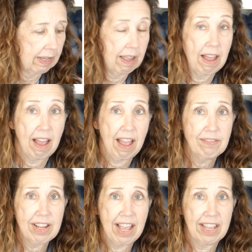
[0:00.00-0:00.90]
I've
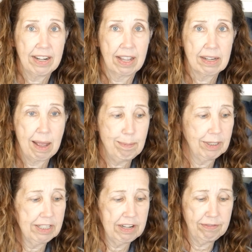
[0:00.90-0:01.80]
got a couple of
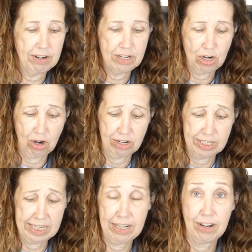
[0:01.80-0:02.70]
different yarns
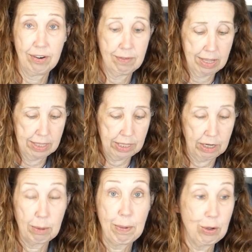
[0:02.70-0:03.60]
here that are
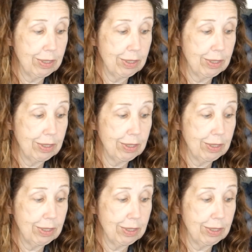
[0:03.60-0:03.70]
both